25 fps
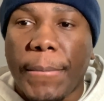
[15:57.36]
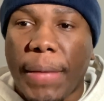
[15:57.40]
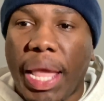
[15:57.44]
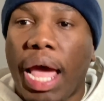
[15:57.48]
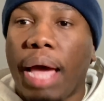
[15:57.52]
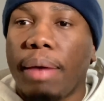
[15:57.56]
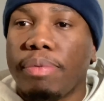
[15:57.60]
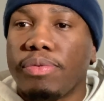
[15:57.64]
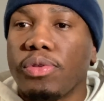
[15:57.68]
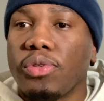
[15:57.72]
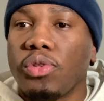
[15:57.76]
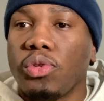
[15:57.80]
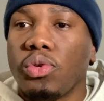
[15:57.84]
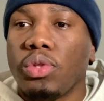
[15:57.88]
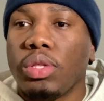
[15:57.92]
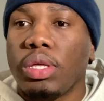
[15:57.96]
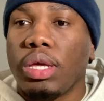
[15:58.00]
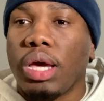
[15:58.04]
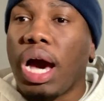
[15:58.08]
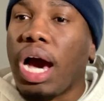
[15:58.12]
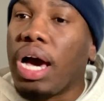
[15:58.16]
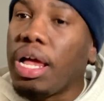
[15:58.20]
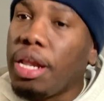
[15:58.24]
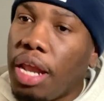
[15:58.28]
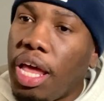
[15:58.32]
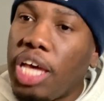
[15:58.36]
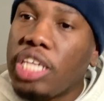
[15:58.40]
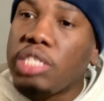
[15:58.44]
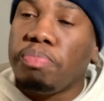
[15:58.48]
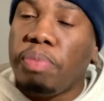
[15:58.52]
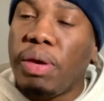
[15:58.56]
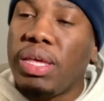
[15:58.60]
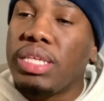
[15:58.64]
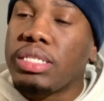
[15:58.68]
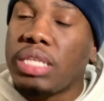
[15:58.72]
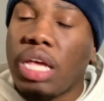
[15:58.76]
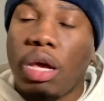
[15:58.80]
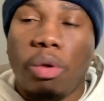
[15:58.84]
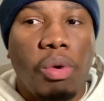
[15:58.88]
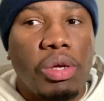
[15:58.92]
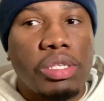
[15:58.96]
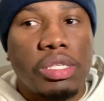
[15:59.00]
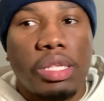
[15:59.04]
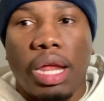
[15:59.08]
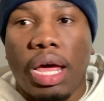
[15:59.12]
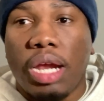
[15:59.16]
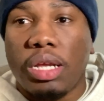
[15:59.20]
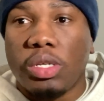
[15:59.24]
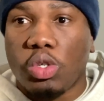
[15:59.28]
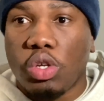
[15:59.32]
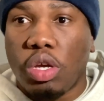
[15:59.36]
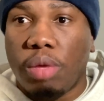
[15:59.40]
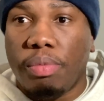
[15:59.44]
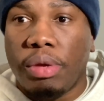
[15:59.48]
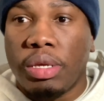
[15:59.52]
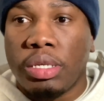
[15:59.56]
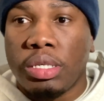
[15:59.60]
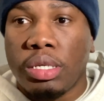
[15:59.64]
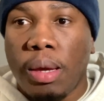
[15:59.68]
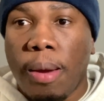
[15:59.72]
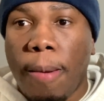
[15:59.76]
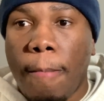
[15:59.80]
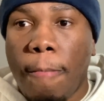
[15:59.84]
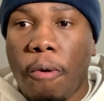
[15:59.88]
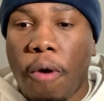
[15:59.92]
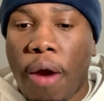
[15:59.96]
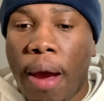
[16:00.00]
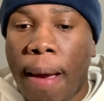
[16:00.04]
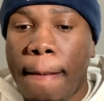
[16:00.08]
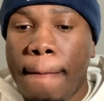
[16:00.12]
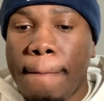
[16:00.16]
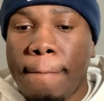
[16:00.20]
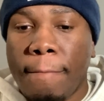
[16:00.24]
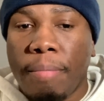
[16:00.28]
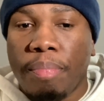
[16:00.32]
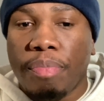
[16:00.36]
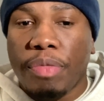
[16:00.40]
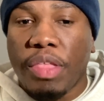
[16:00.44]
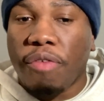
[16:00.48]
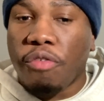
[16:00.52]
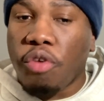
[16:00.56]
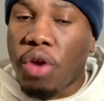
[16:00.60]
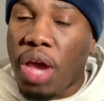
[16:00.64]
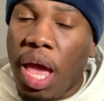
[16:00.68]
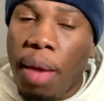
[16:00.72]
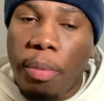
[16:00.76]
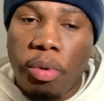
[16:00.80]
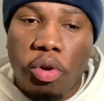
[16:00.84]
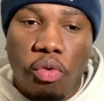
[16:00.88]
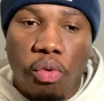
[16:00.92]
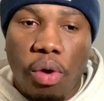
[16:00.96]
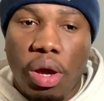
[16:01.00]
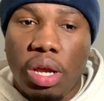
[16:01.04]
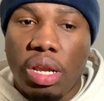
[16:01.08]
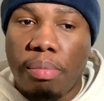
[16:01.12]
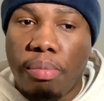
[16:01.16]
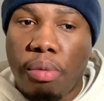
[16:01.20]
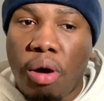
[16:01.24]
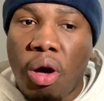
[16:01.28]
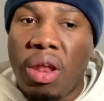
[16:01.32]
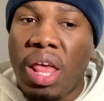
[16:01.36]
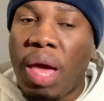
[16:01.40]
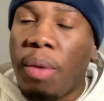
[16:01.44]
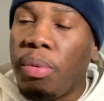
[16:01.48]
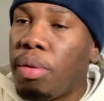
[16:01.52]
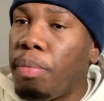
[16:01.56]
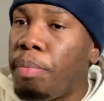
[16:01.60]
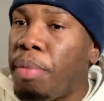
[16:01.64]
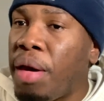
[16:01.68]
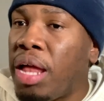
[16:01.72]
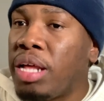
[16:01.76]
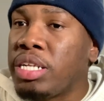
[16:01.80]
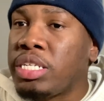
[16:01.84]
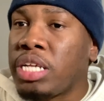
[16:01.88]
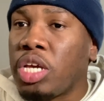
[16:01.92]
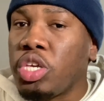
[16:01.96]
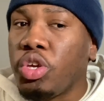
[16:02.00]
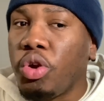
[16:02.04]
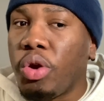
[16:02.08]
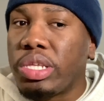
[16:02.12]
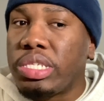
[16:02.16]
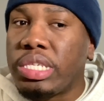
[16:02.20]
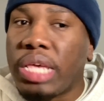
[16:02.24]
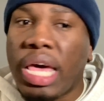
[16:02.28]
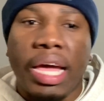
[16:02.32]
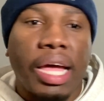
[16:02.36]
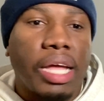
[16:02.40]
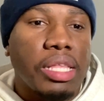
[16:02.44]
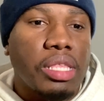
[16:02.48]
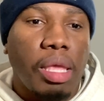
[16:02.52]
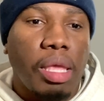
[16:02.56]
Absolutely. Unless Penn State wins the line of scrimmage, right? If you're able to run the ball and able to balance out your attack, I